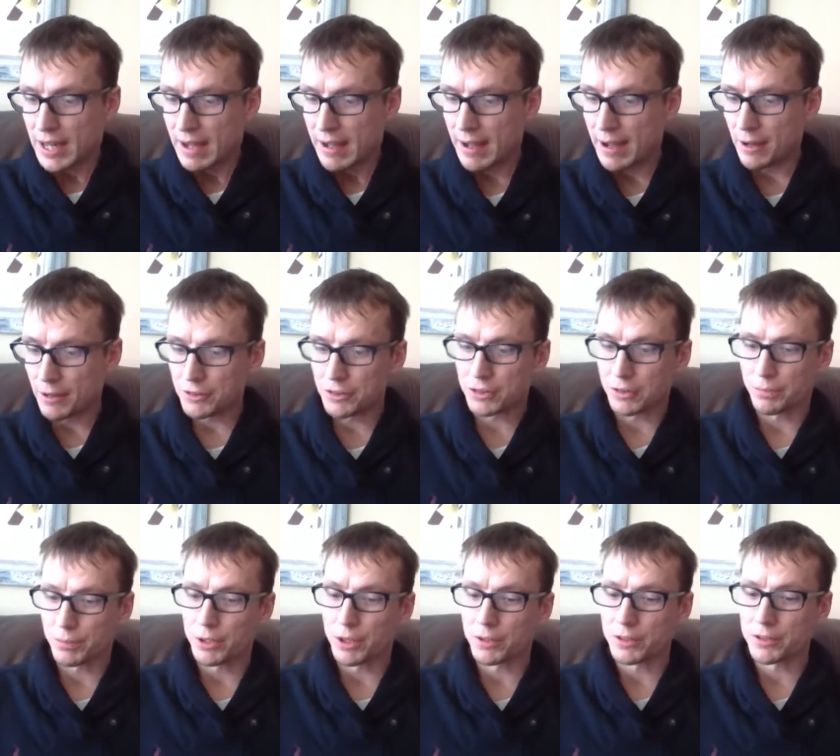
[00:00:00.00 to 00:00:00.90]
house
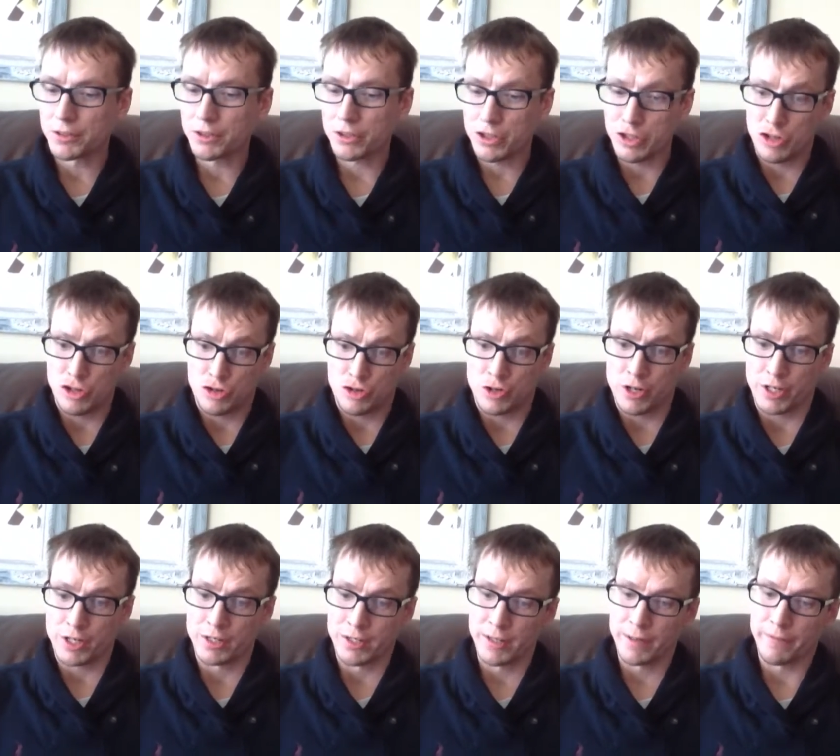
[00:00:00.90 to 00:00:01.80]
the protist
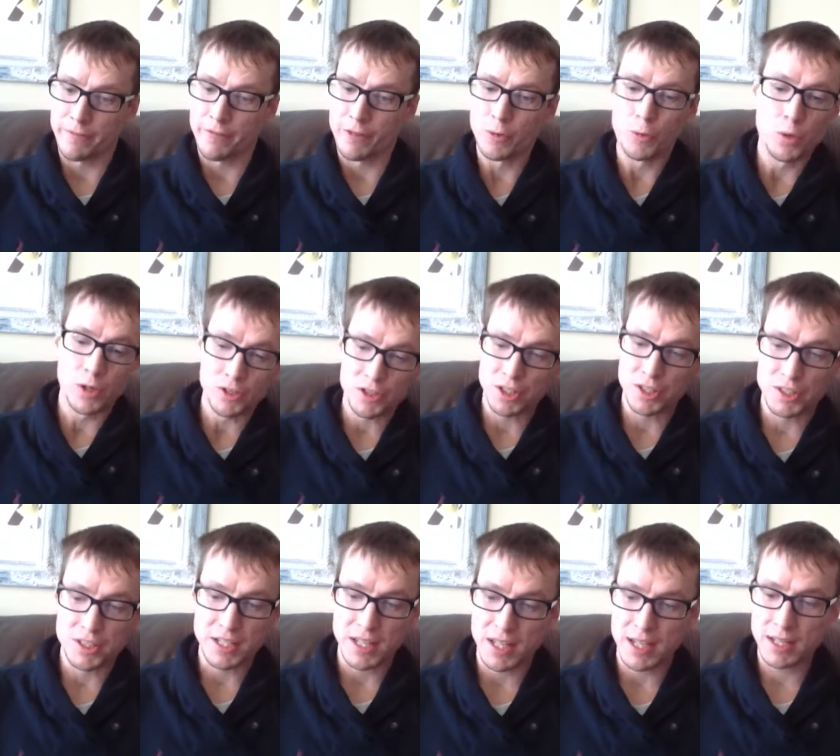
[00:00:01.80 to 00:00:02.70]
trichonympha, which
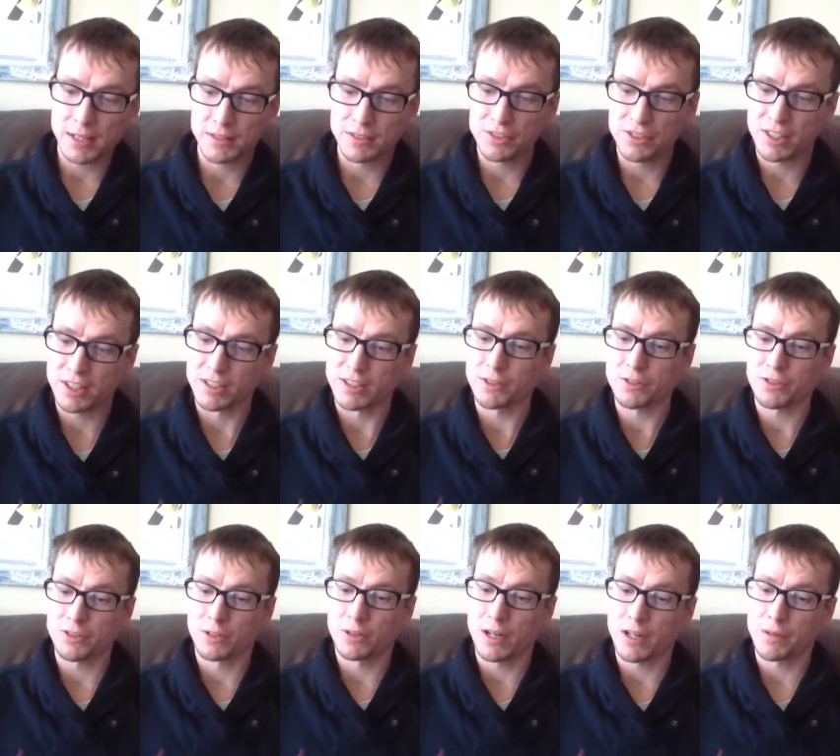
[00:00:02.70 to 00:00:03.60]
contain the
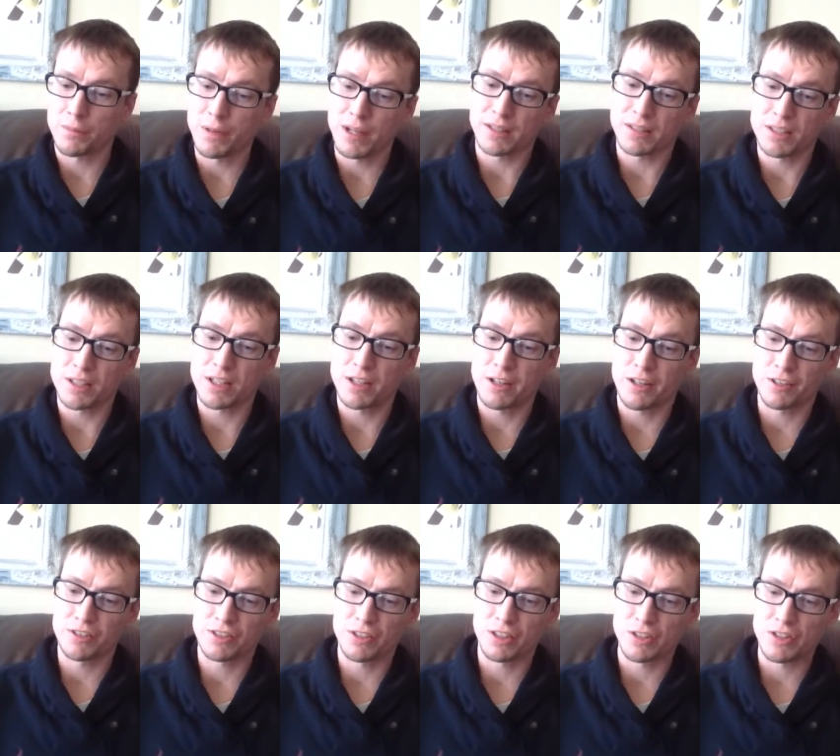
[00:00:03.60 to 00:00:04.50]
cellulose-degrading
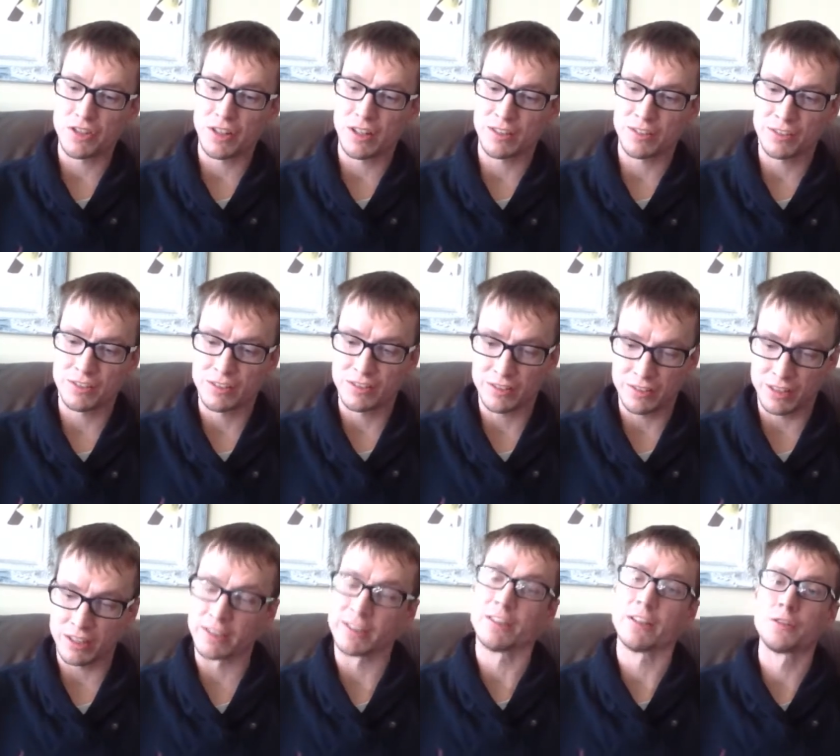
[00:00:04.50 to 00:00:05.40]
bacteria such as
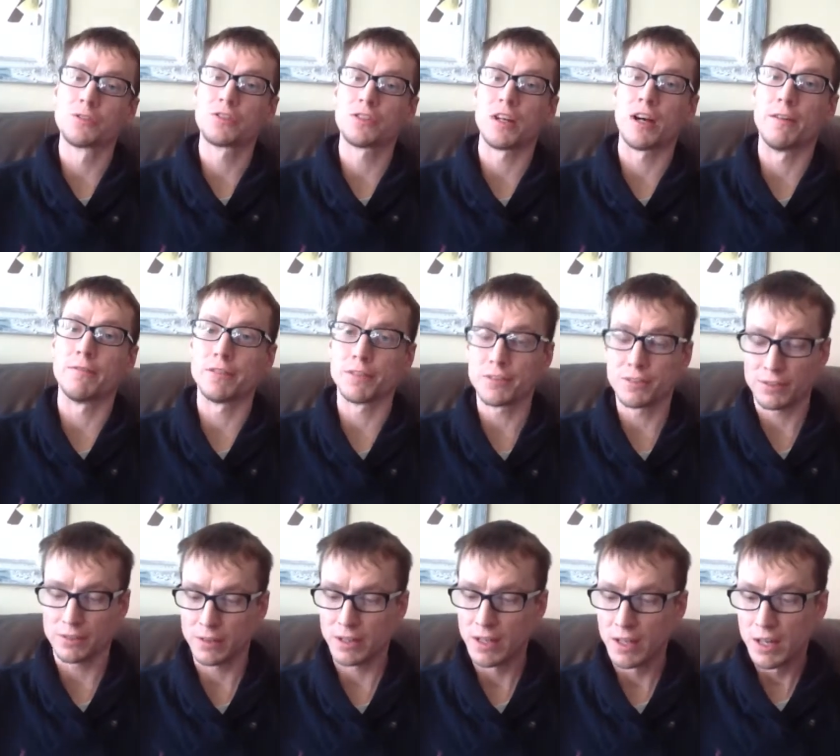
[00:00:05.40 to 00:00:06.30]
cellulose
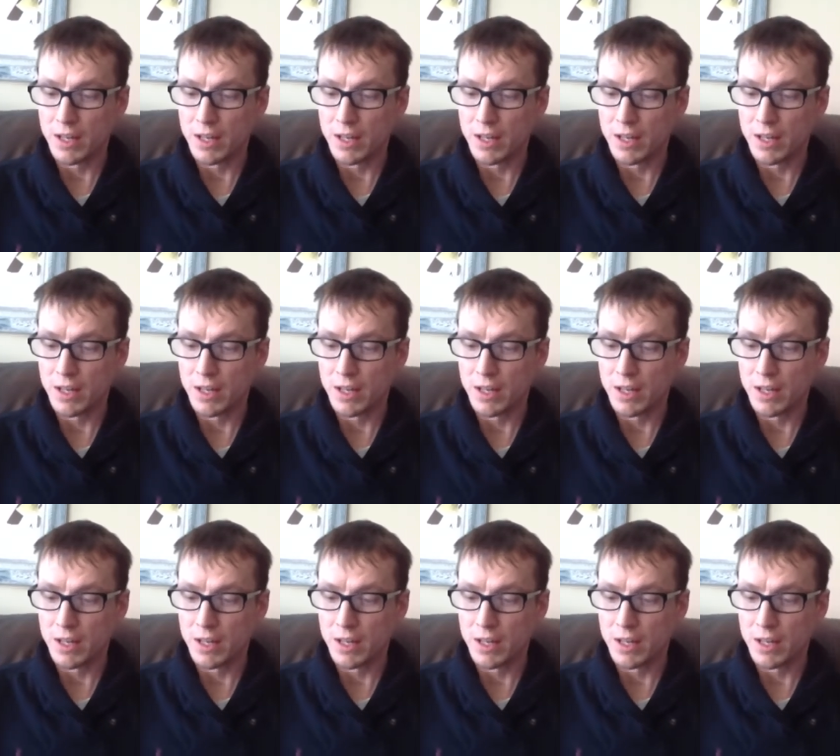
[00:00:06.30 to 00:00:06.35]
solvents.